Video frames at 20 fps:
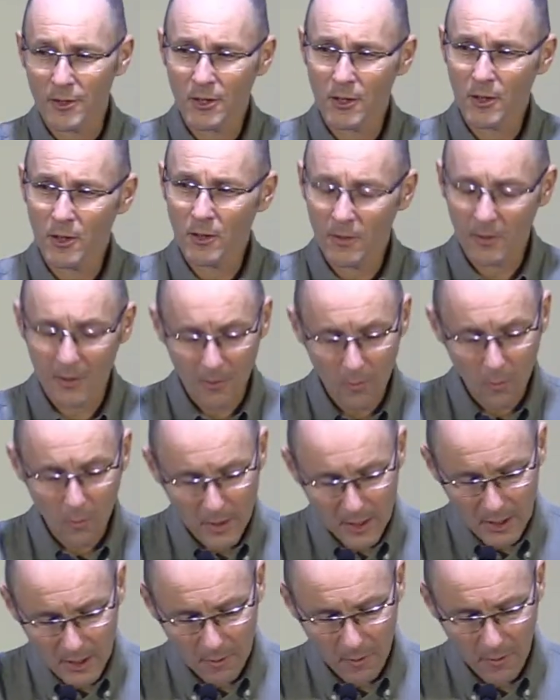to the
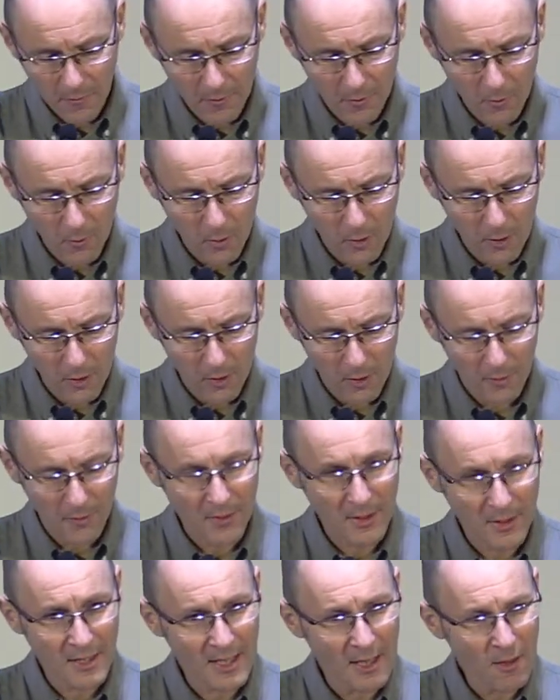wisdom of the world, the
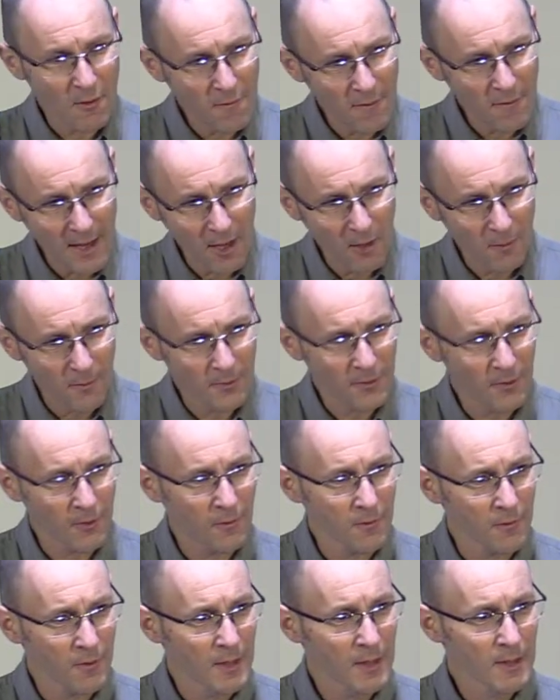self-help sort
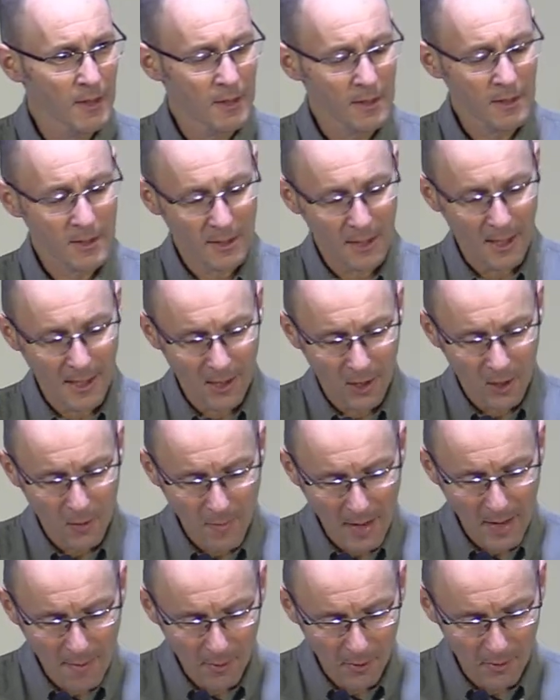of
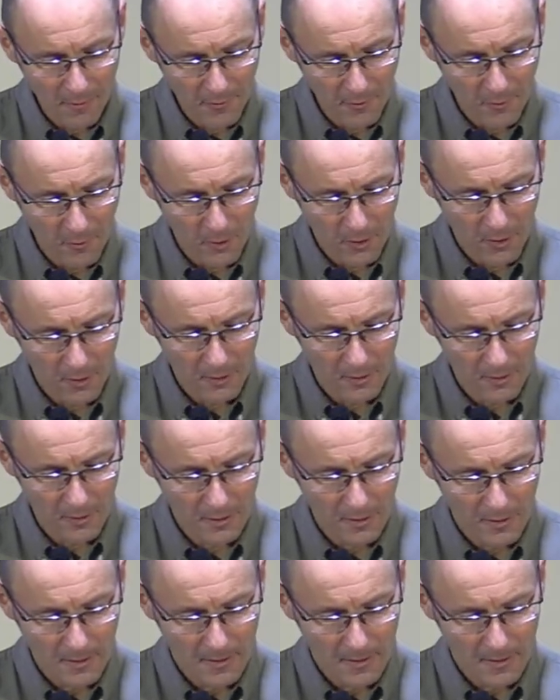psychobabble of the world,